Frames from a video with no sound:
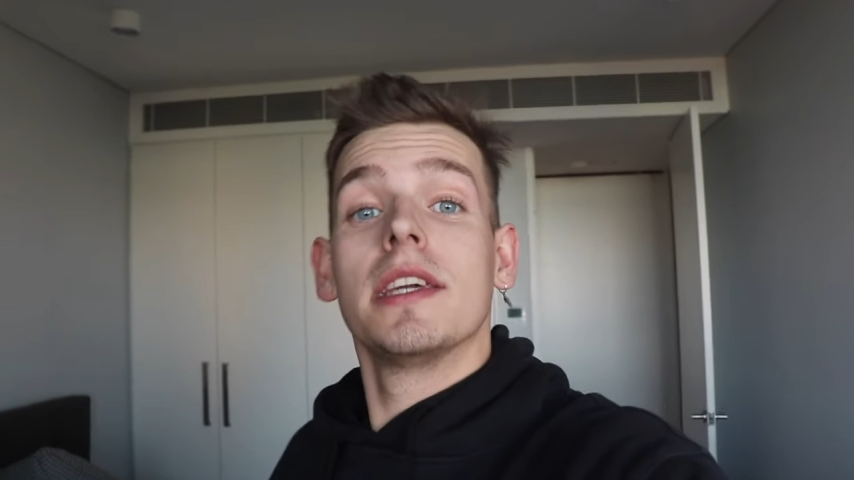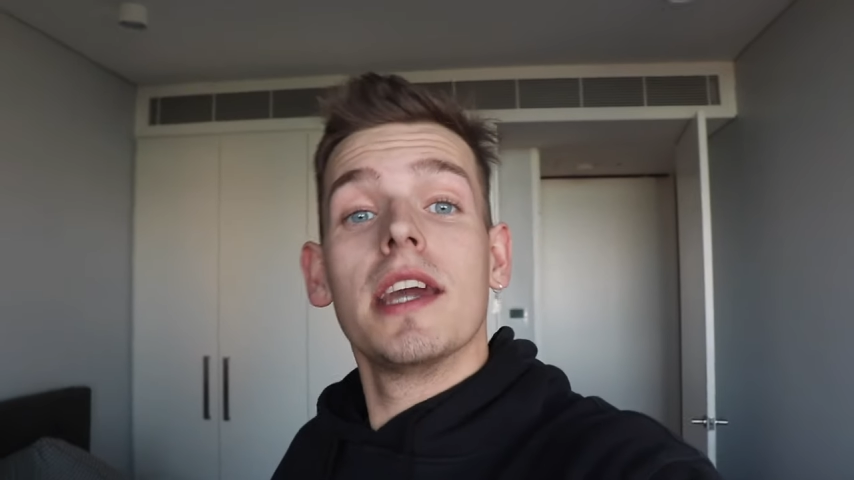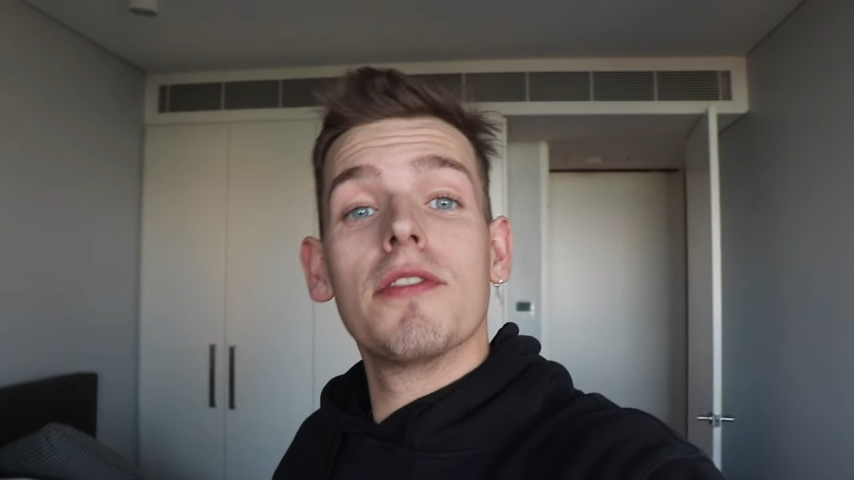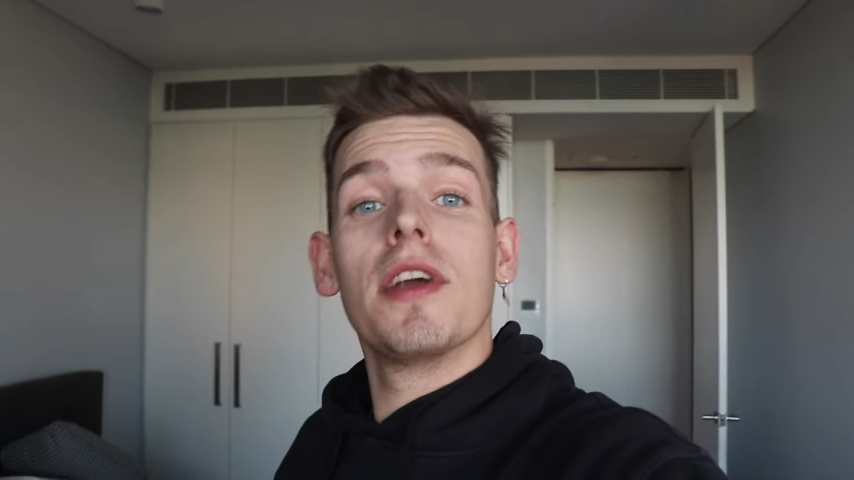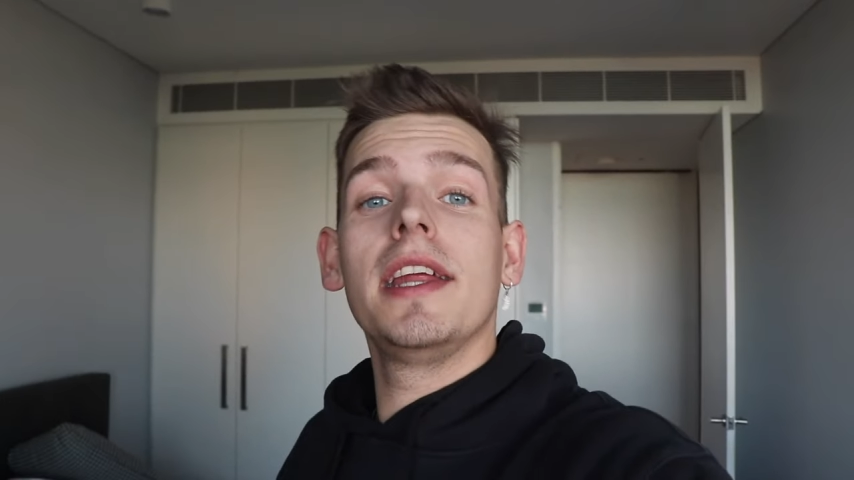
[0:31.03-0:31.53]

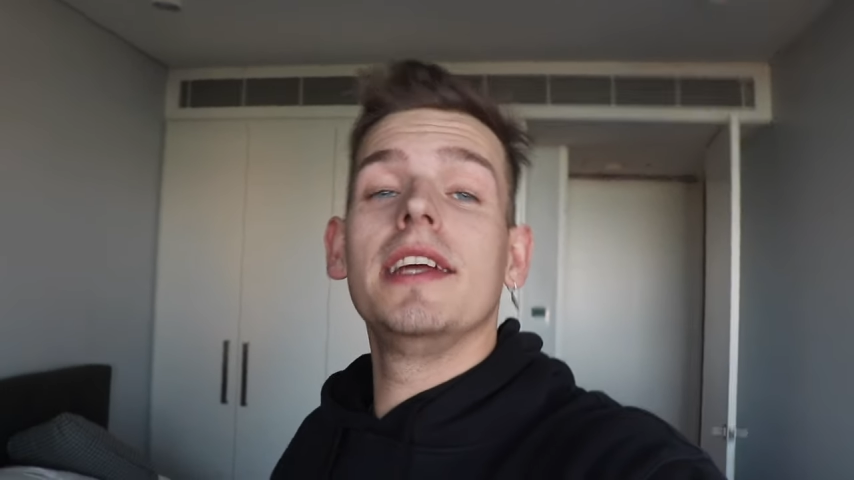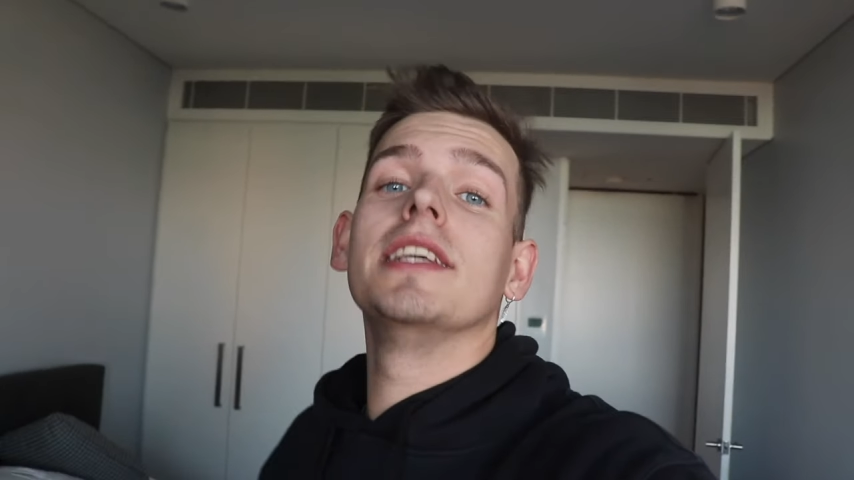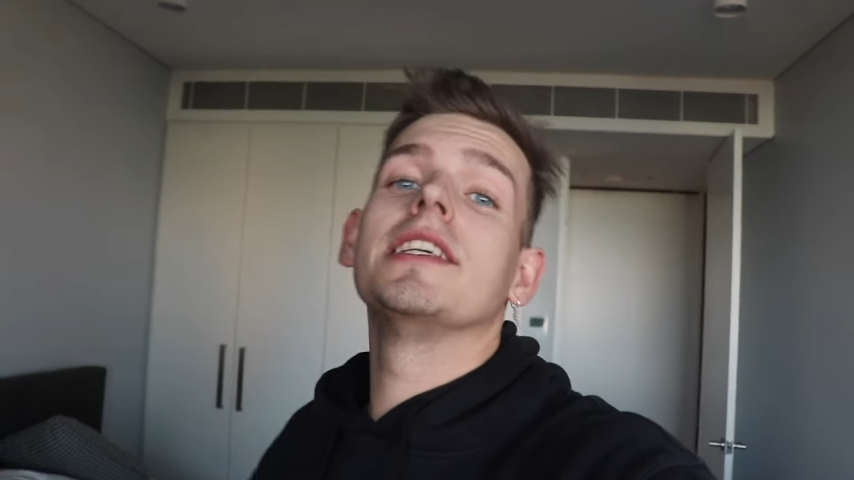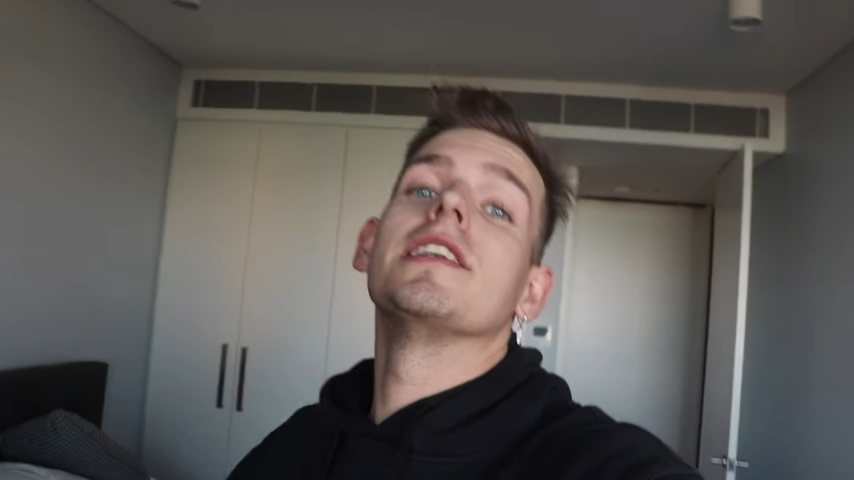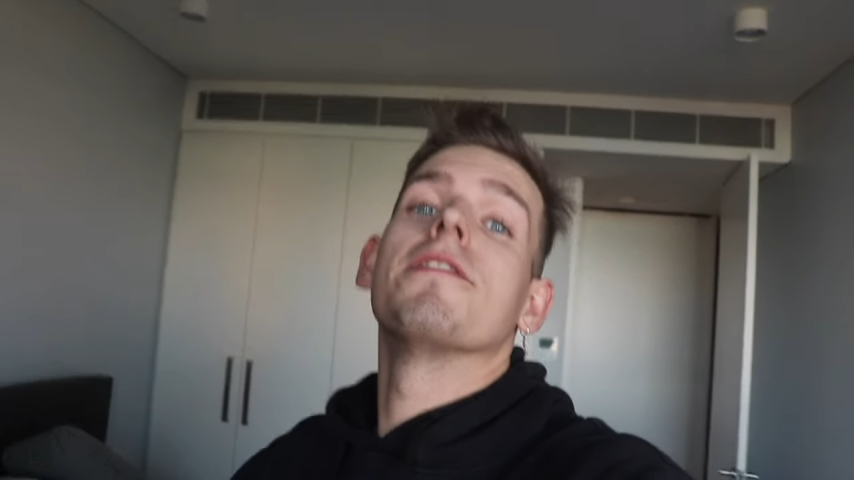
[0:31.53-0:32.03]
get ready, and
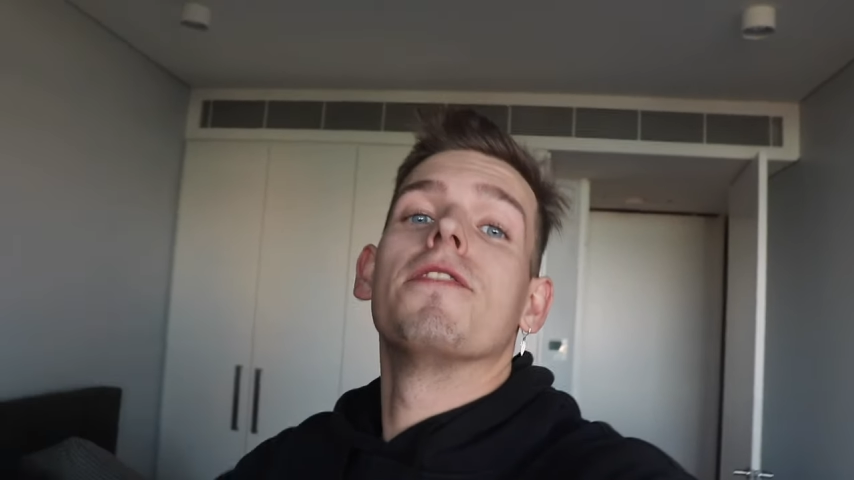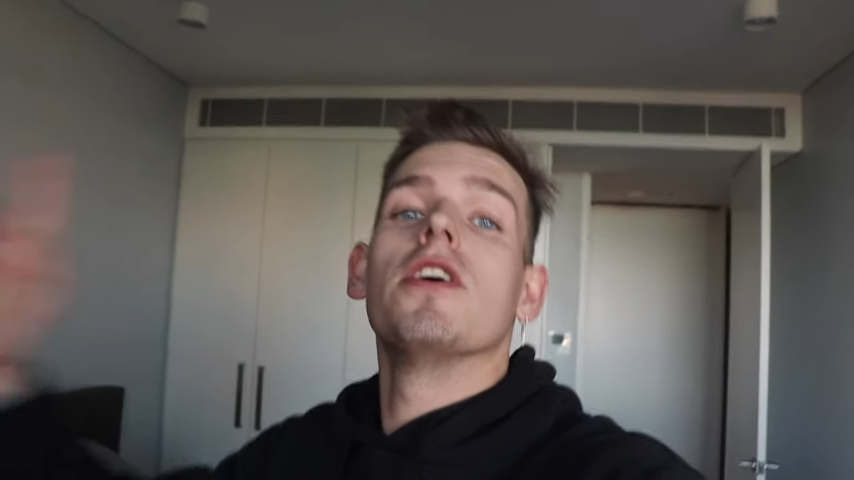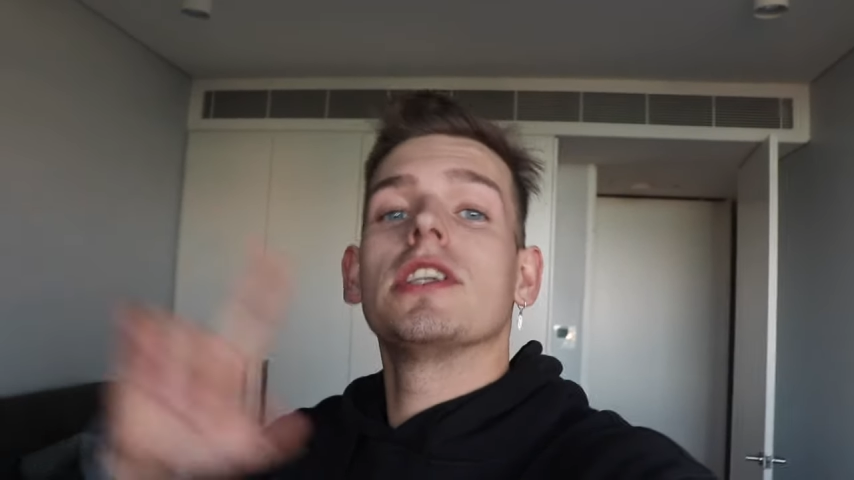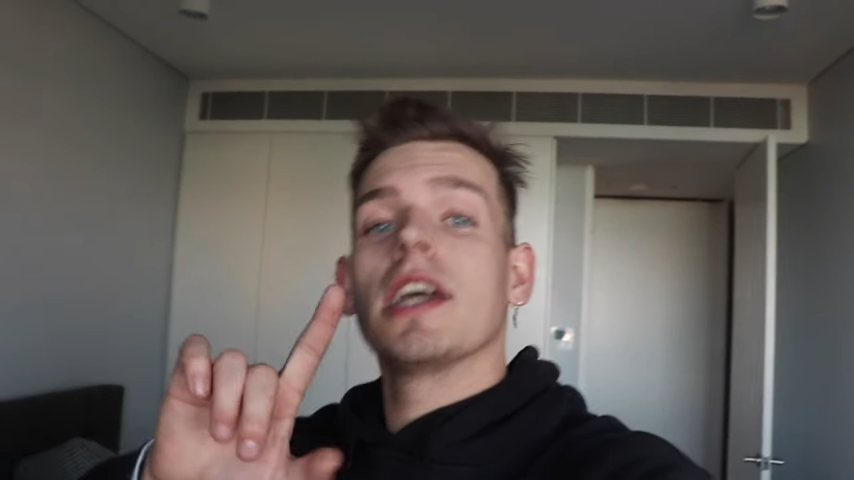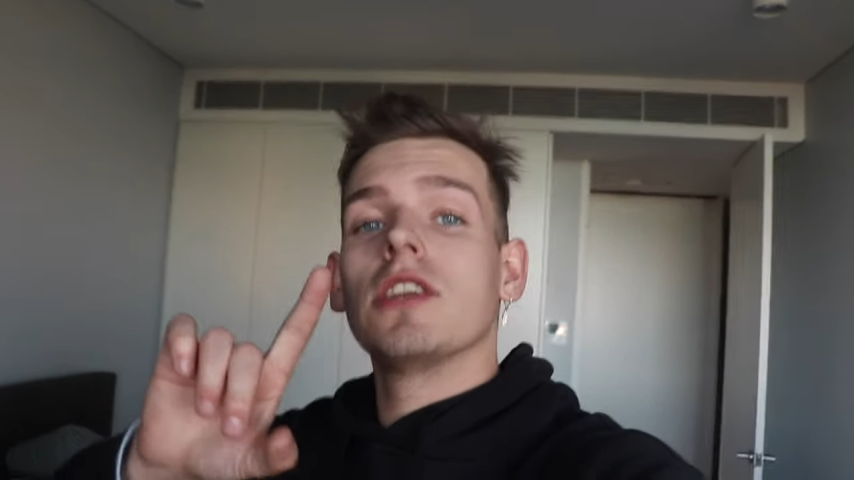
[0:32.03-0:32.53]
this is the first